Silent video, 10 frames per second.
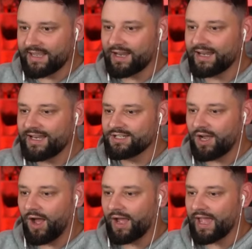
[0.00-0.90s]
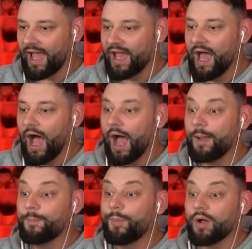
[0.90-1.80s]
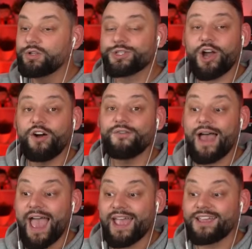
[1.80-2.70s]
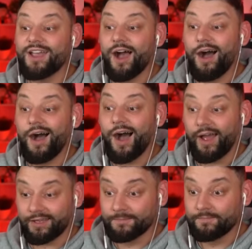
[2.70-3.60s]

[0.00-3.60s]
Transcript: Then I need to hire a bunch of AI.